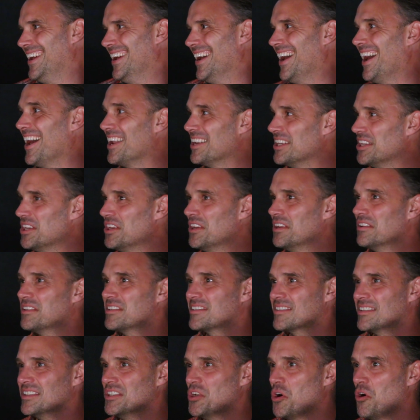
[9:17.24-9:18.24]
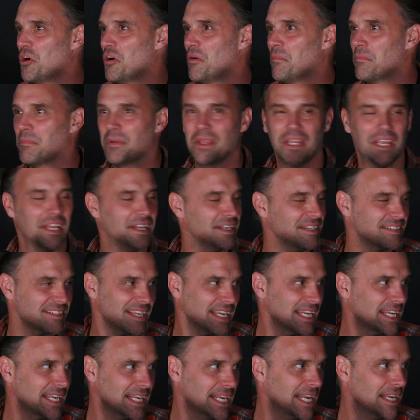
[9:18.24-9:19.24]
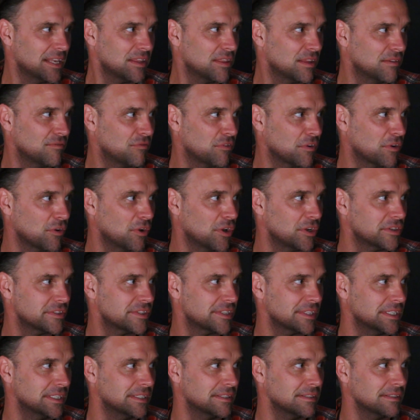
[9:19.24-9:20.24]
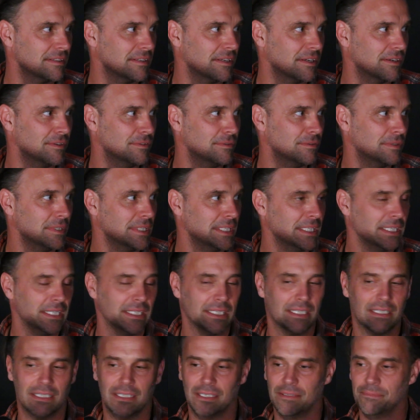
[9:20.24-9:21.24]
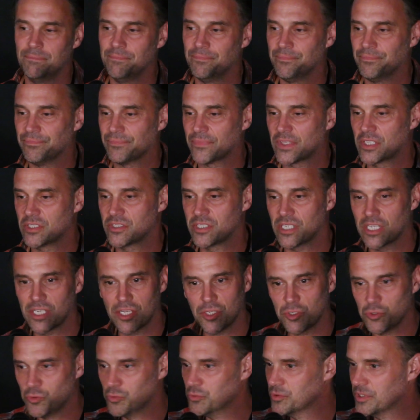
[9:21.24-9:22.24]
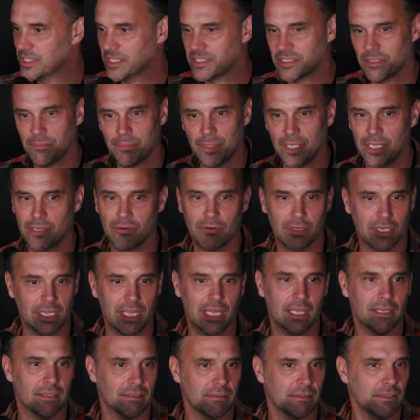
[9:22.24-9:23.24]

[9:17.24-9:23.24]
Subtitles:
And not being taken anything for granted, because it could all disappear again.